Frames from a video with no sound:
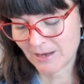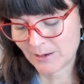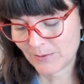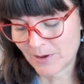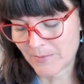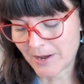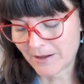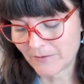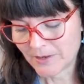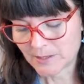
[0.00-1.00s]
You come
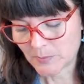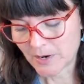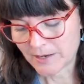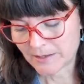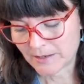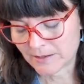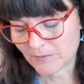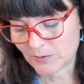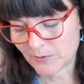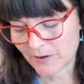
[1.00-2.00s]
out of this process
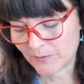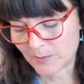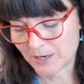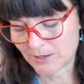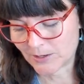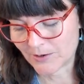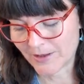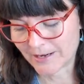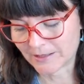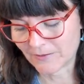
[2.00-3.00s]
of
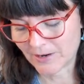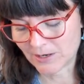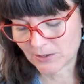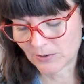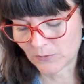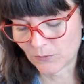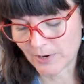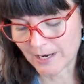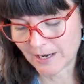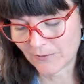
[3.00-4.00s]
12-dimensional activation
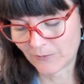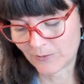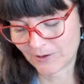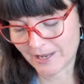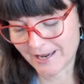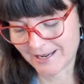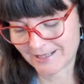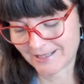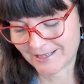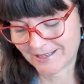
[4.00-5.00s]
ready for
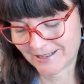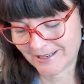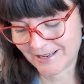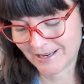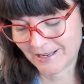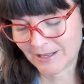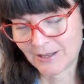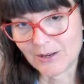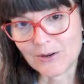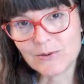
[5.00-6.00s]
light.
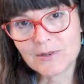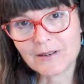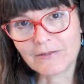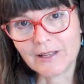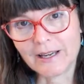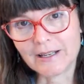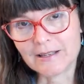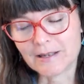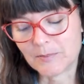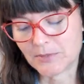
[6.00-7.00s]
The use of light
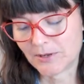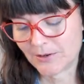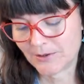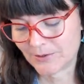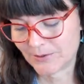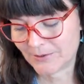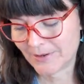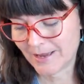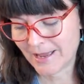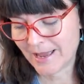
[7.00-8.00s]
is up to you.
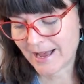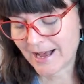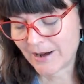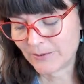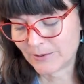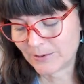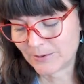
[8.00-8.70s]
How do you